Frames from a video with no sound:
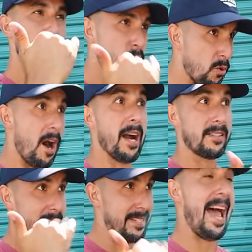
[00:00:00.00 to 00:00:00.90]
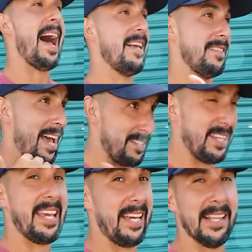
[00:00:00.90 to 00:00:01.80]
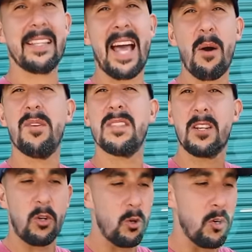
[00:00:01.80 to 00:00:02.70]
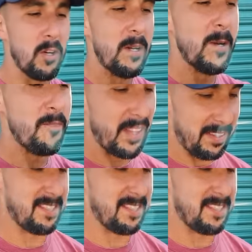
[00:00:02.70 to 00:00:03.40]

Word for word: you rocked Taz as a kid. Like that was the cool. The